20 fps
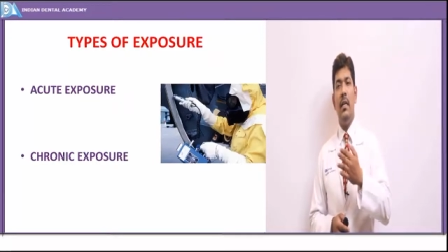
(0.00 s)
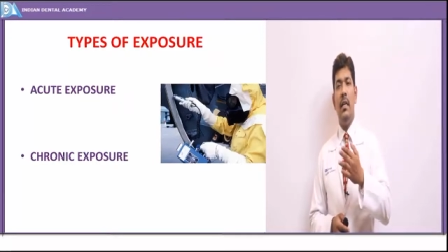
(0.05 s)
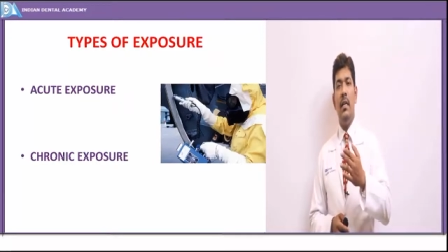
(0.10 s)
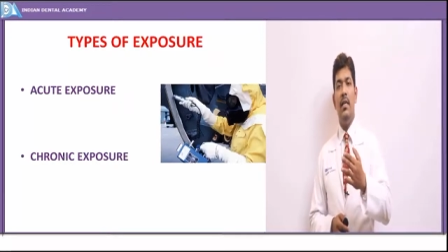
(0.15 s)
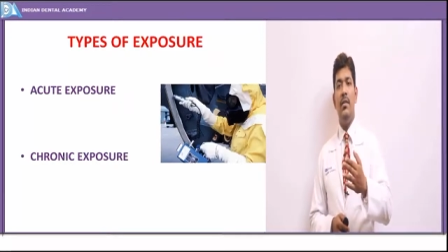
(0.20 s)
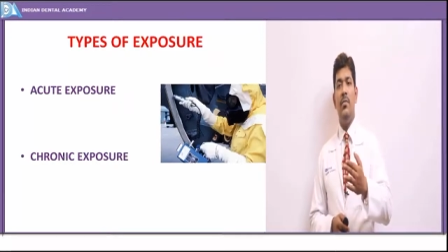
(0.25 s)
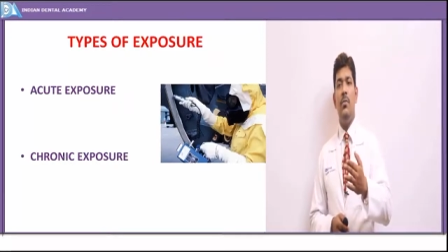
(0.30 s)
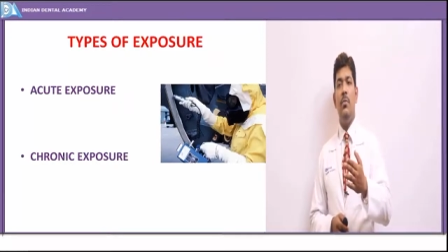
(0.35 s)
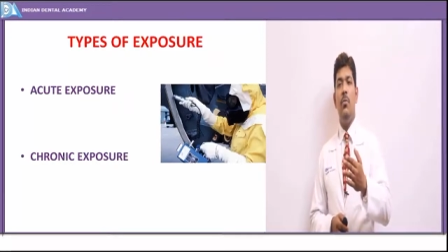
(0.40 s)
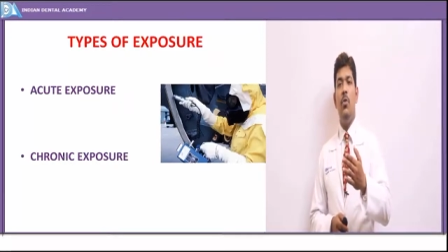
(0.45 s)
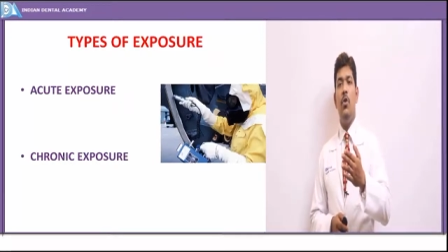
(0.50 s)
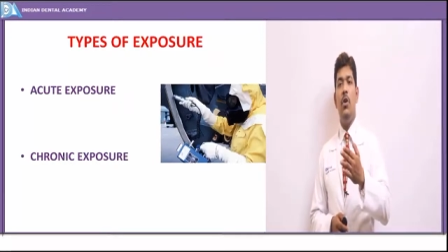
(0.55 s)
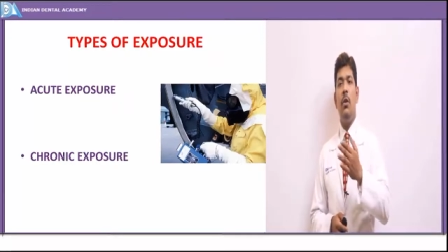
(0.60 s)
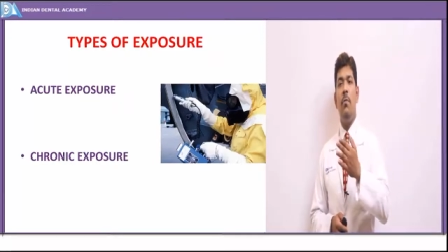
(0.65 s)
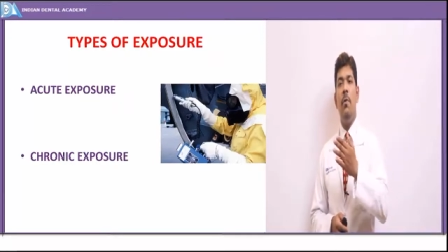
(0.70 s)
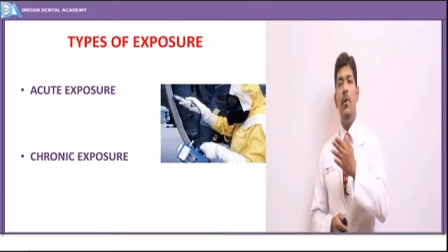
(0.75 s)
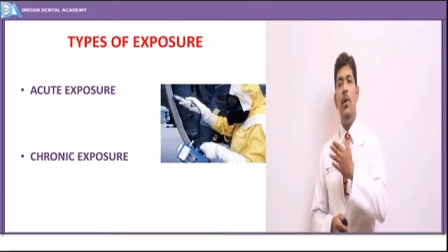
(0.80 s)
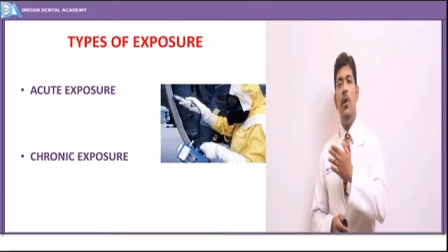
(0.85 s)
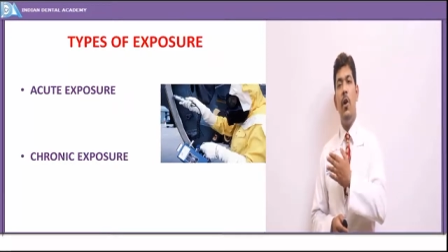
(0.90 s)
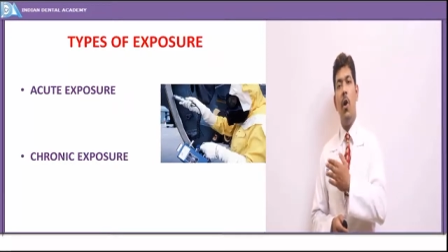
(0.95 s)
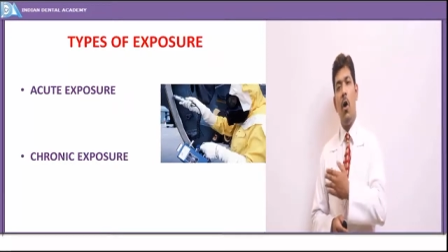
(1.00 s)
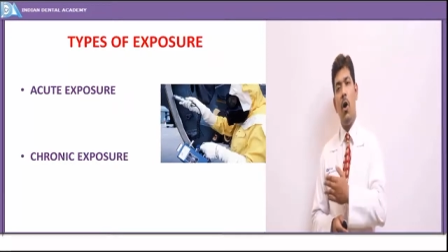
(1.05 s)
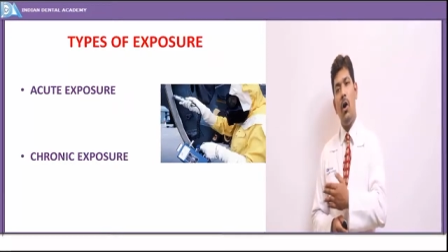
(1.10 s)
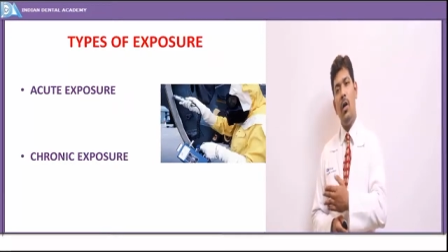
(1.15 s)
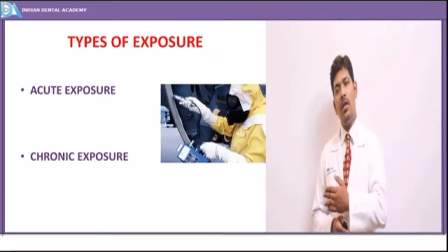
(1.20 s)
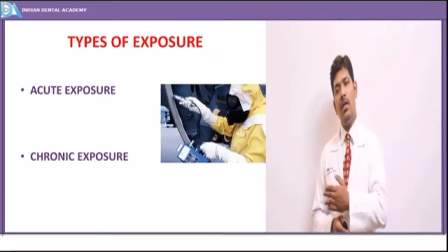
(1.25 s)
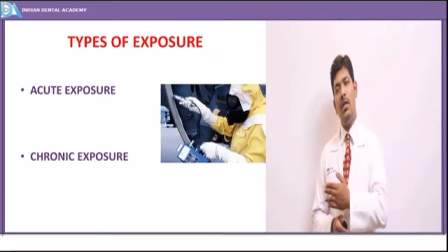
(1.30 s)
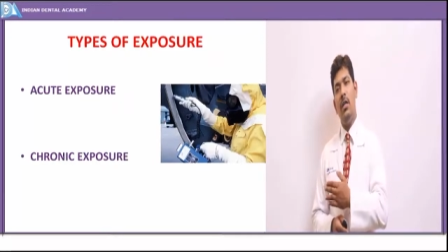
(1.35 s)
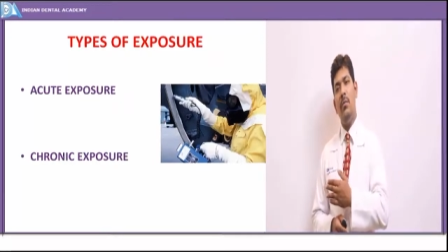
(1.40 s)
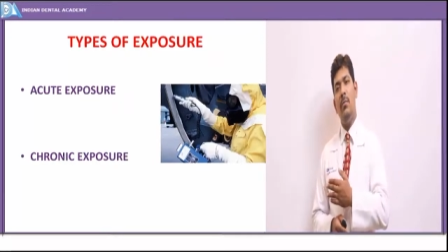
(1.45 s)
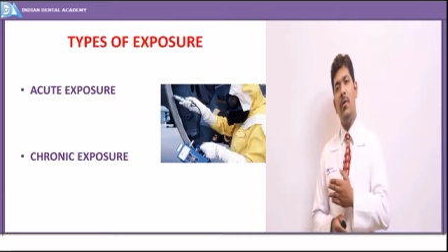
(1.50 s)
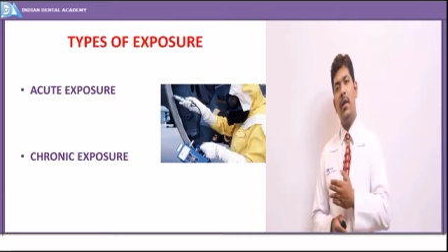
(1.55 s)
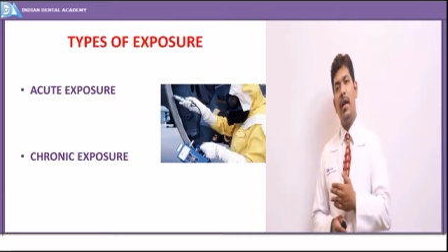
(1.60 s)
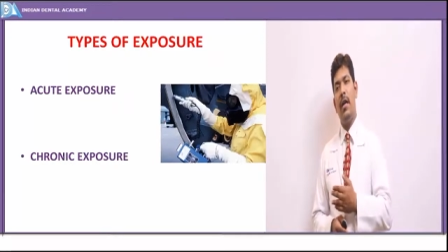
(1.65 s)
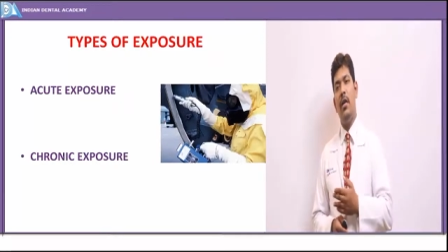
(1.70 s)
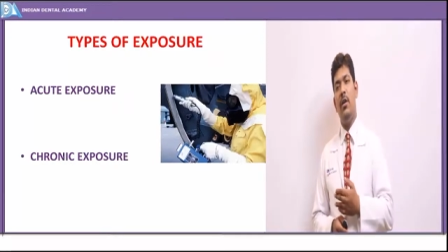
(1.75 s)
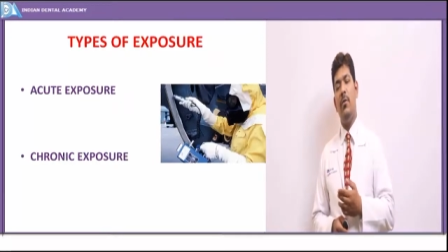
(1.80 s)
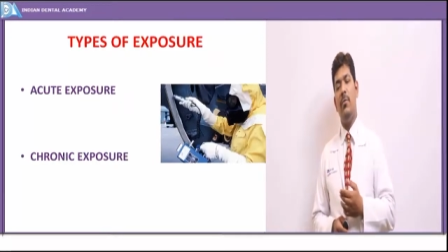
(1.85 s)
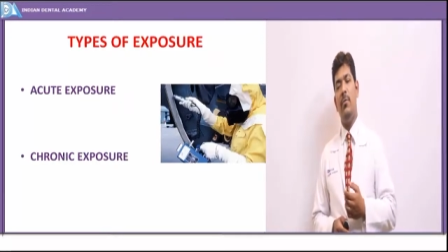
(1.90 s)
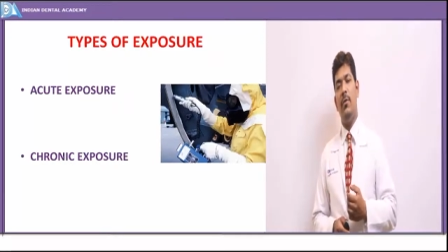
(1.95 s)
is more of a long-term
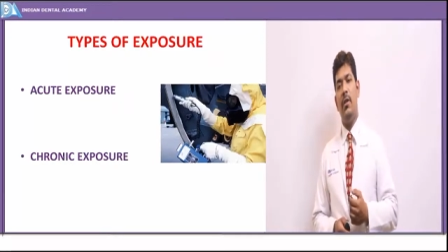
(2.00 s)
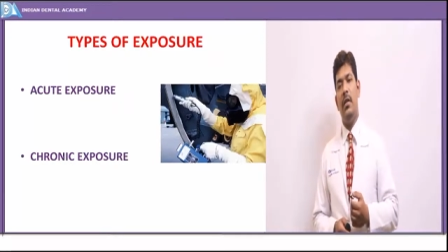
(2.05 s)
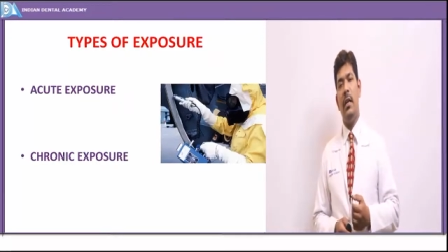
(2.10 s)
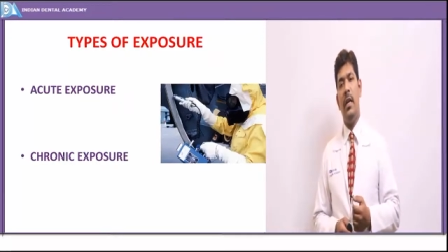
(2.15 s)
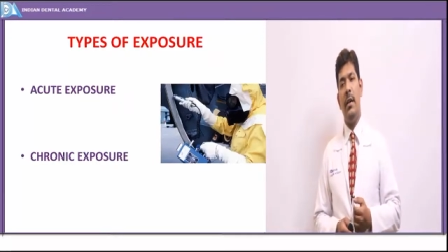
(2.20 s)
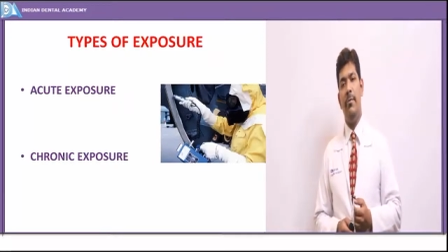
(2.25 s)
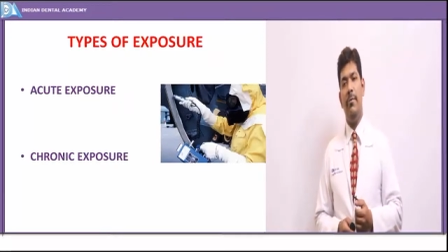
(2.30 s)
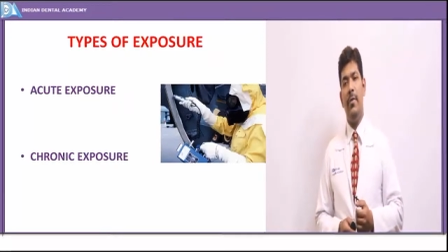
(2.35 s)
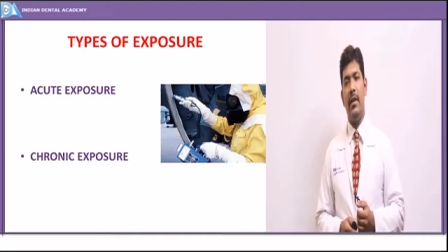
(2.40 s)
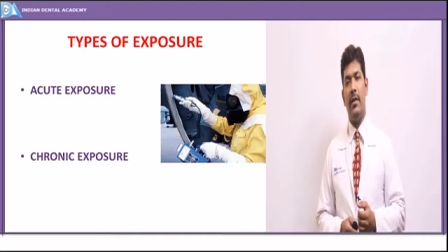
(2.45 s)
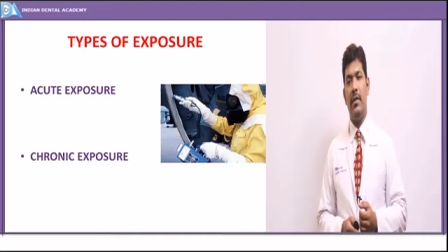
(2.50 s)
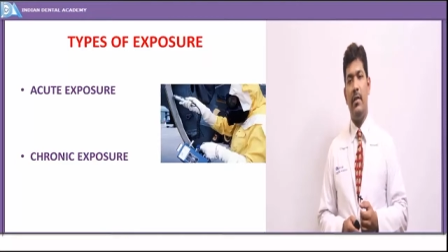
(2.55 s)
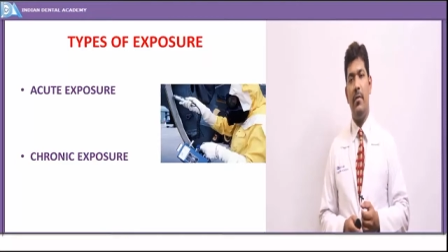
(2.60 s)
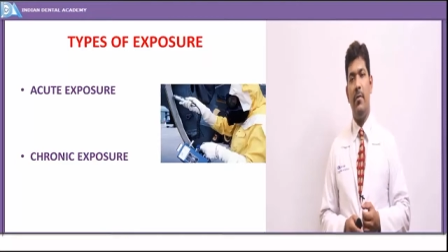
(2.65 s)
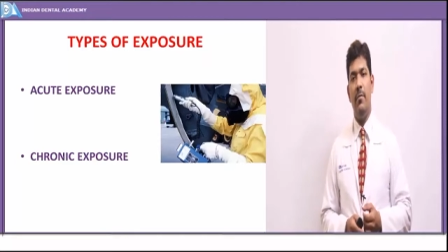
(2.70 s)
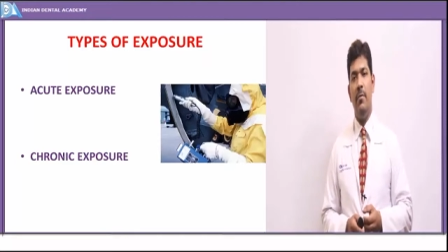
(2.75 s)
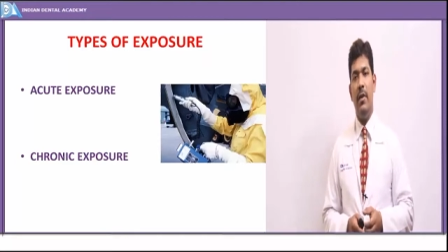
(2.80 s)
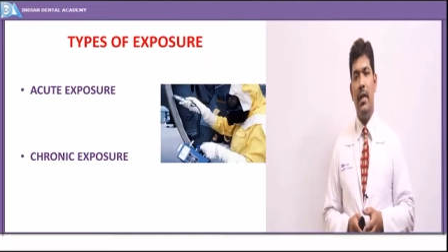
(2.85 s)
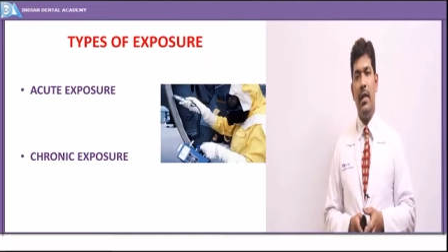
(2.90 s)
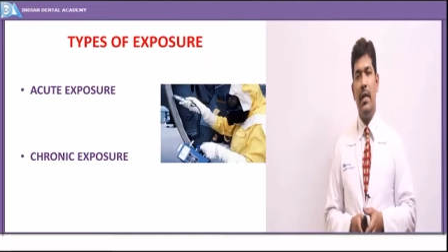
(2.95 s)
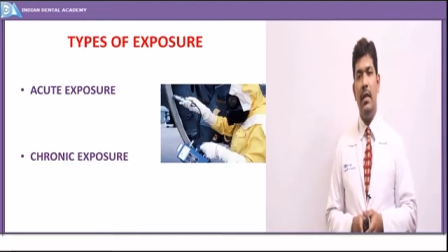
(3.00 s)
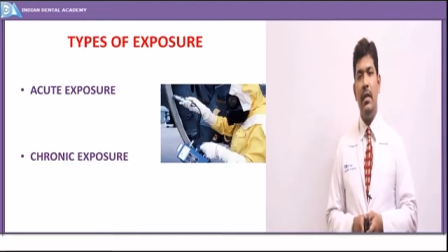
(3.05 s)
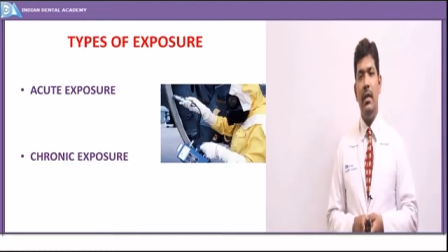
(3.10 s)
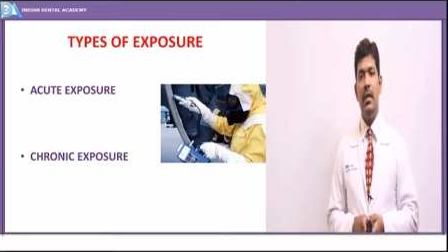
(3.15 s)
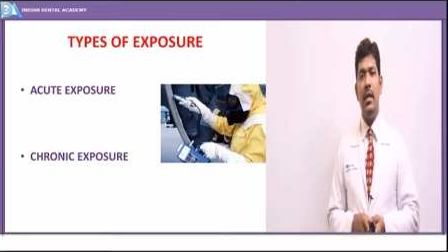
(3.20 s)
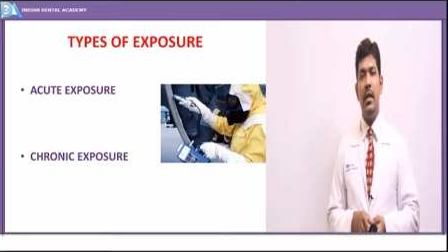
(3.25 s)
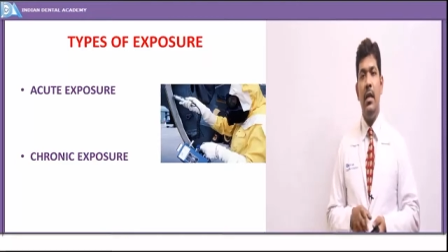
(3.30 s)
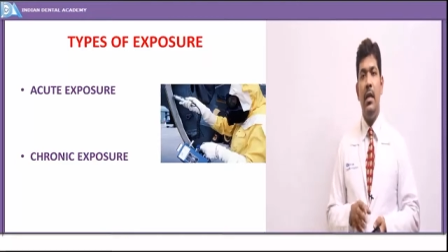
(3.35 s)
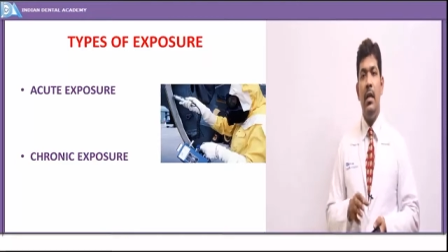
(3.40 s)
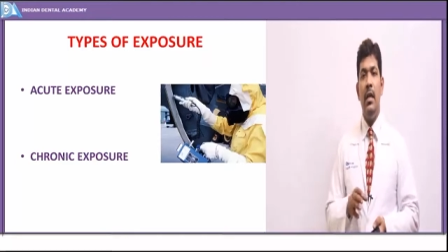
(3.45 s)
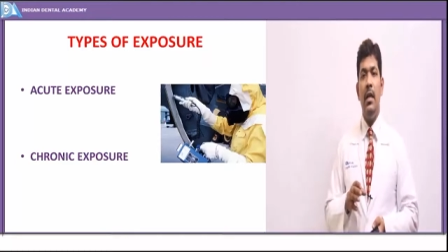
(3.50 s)
kind of uh, effects wherein